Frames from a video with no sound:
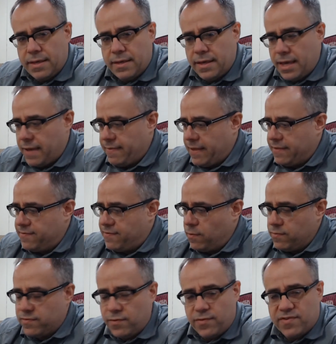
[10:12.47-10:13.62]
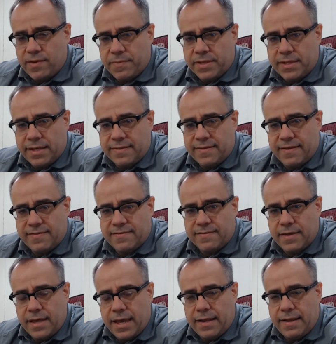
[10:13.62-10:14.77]
and they don't do something like this,
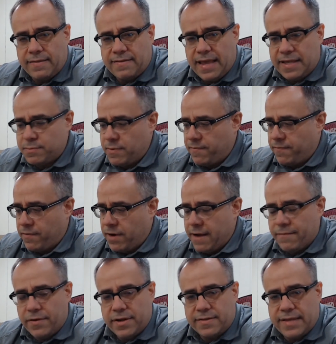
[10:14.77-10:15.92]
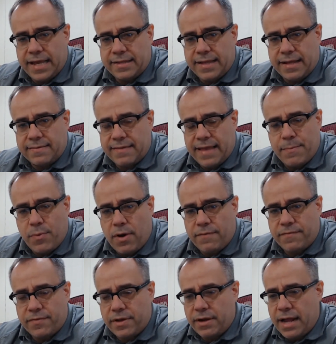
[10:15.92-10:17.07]
and it takes me forever to take that tape off
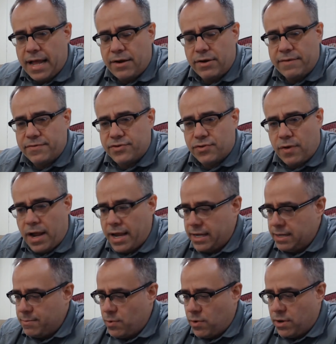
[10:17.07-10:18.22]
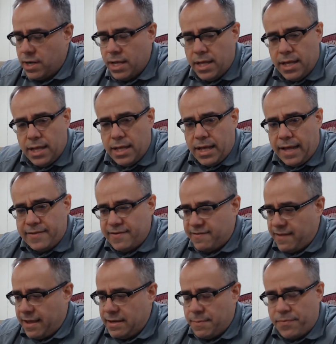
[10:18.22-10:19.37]
of there. I don't even try anymore. I just
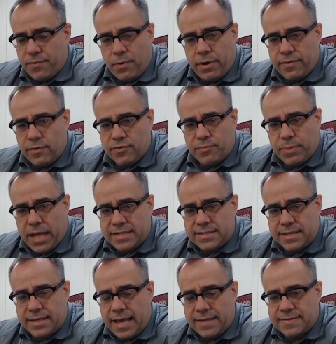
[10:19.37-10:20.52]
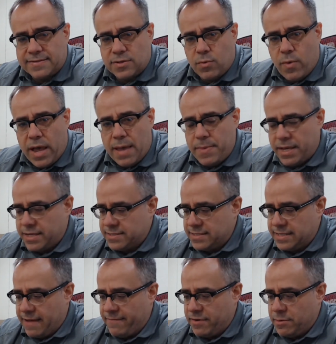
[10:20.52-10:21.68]
end up throwing those plastic cases away because
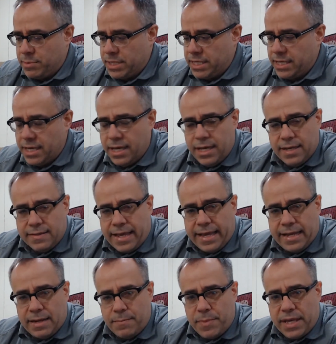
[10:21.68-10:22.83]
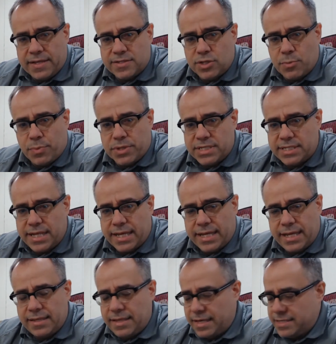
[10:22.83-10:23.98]
inevitably they end up being super
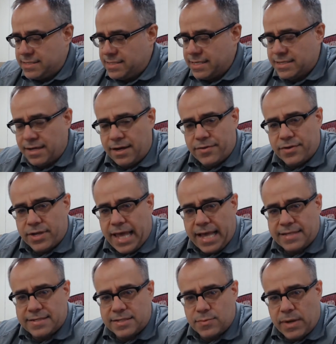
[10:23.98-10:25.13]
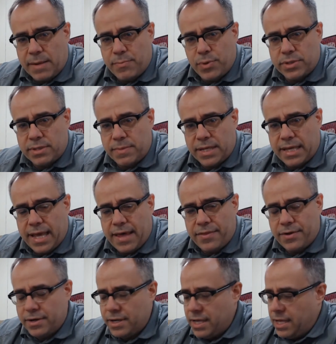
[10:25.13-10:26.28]
sticky. They stick to other cases when I put them
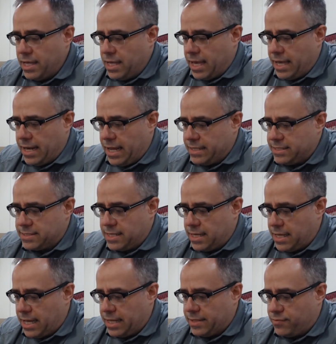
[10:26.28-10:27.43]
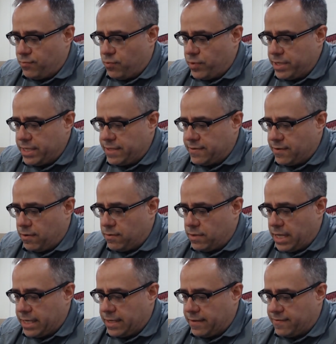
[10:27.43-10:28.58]
together, and I really don't
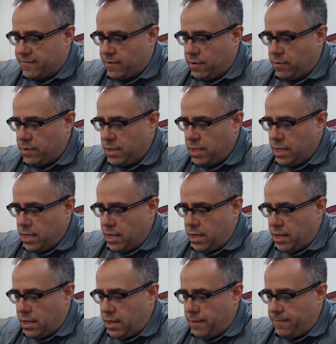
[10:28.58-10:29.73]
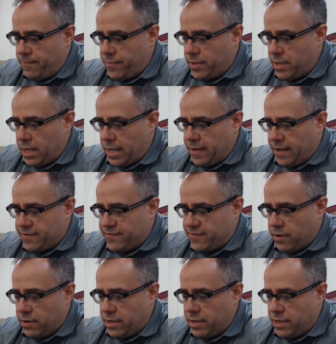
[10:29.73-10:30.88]
like it. So I
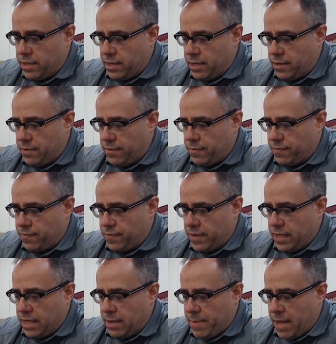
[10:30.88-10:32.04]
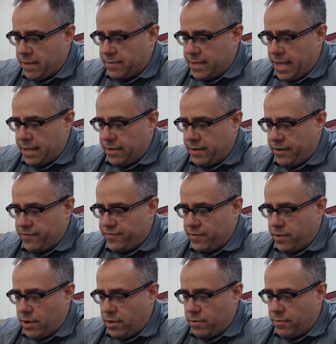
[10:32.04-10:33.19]
started thinking about that years
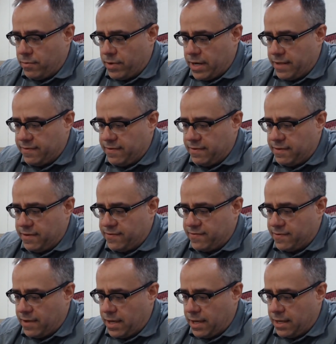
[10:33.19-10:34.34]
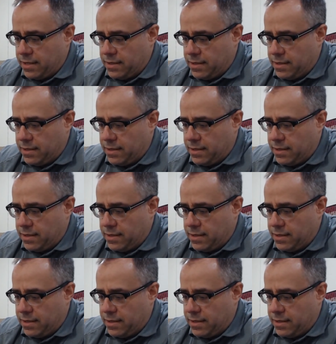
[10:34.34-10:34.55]
ago when I did this, and